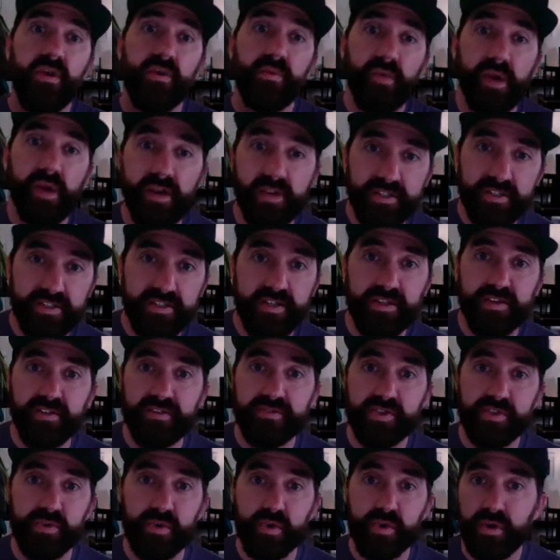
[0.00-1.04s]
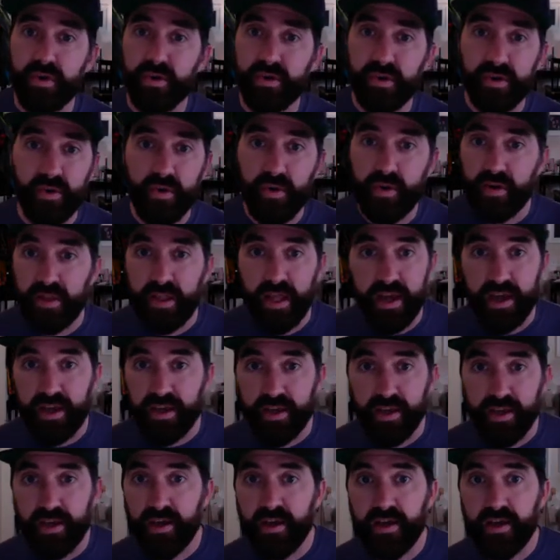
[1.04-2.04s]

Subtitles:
relatives, or like